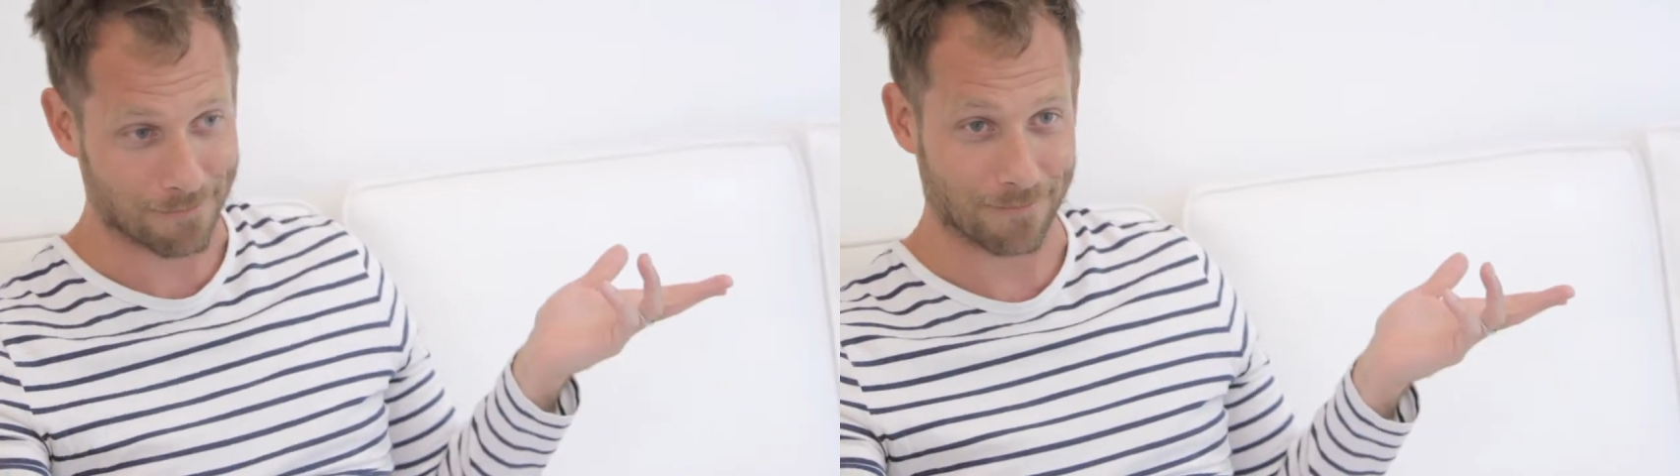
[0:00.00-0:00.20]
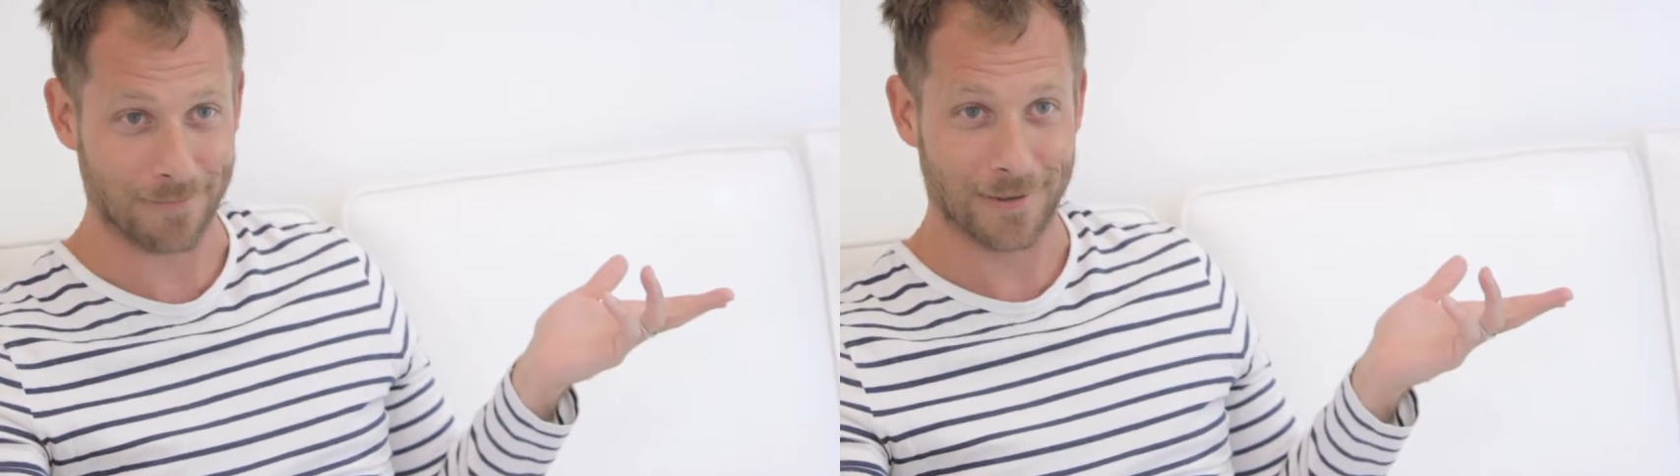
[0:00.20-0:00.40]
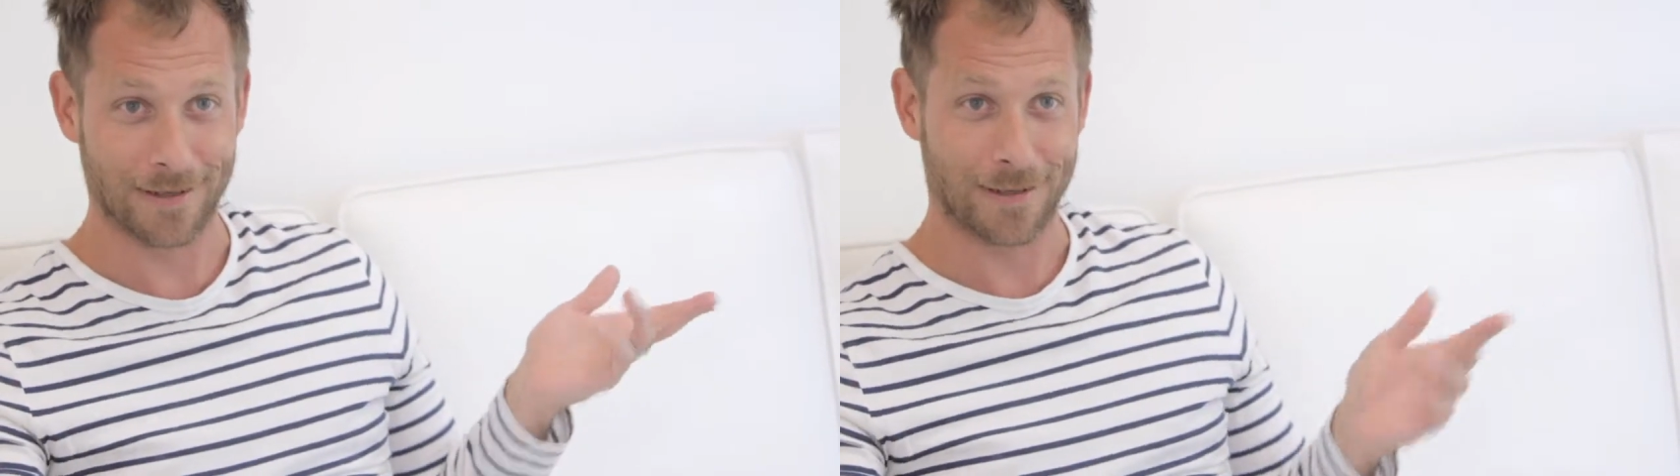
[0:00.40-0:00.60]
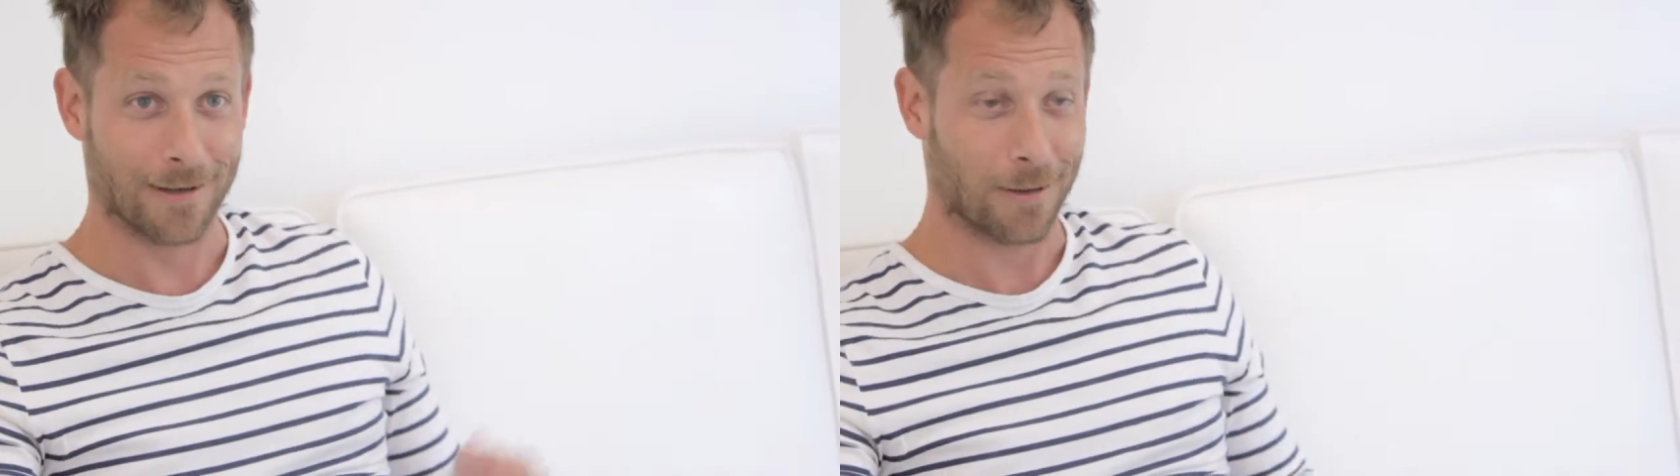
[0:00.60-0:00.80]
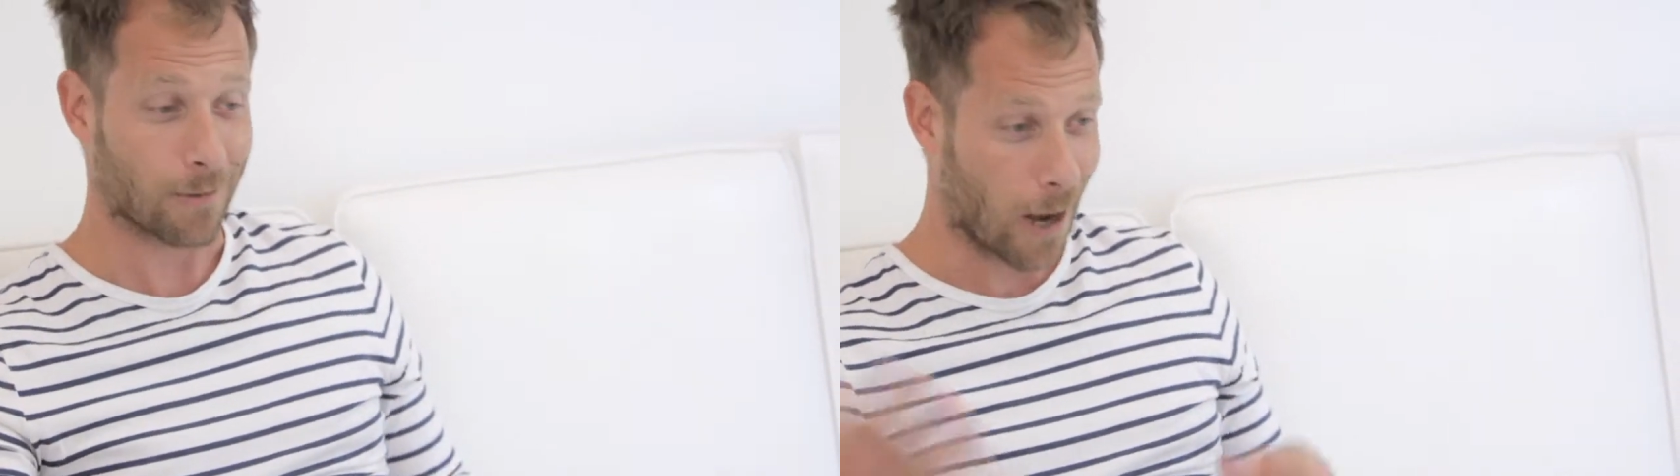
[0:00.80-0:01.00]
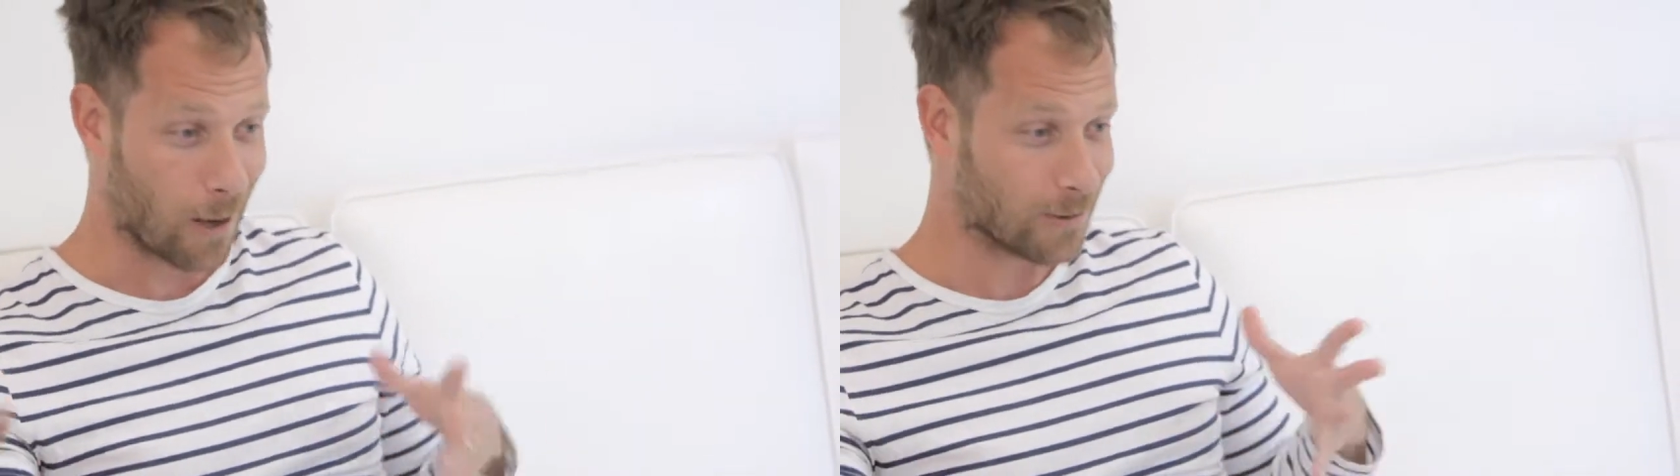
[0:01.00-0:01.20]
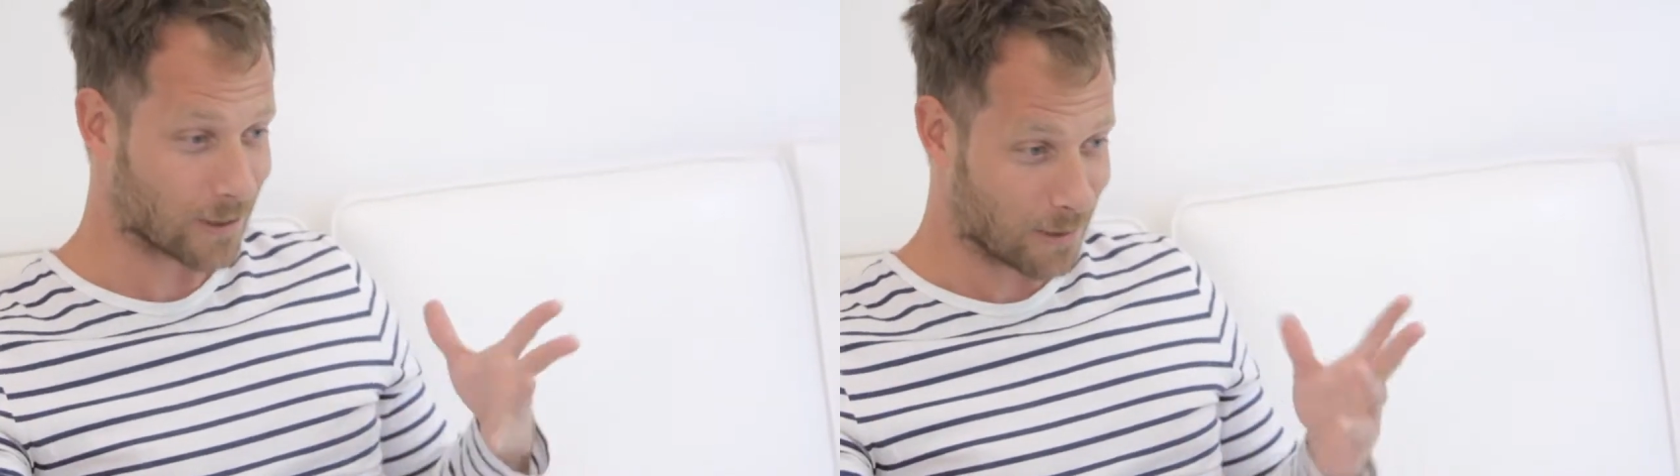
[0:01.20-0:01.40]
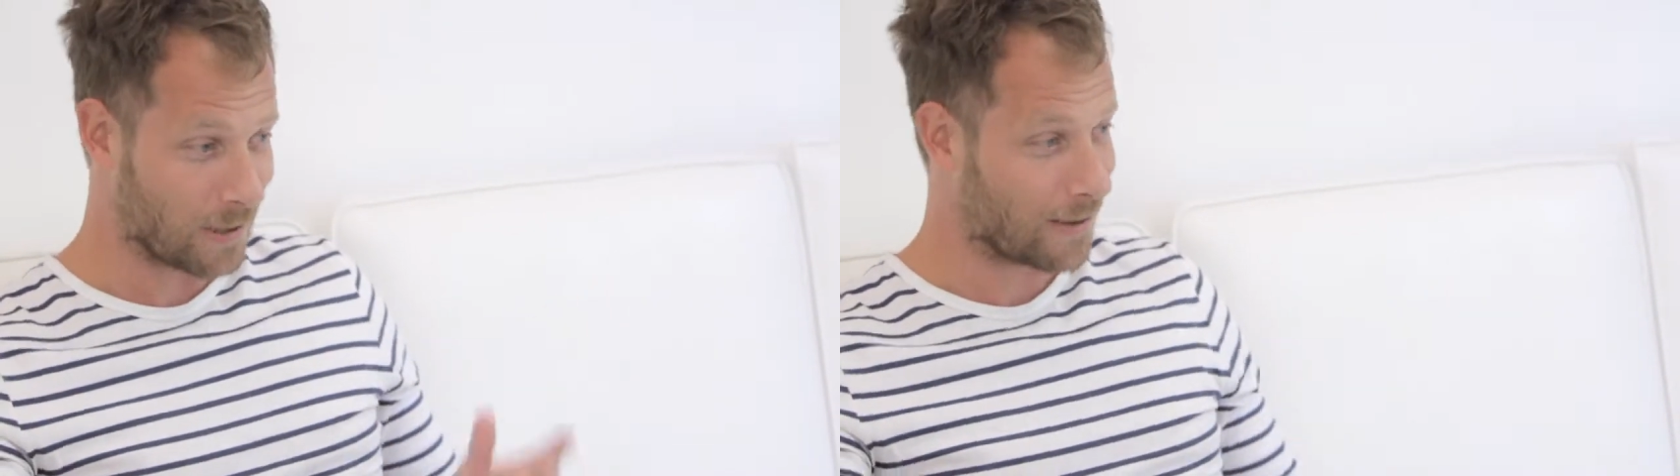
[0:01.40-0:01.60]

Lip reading: and Kyle is going to be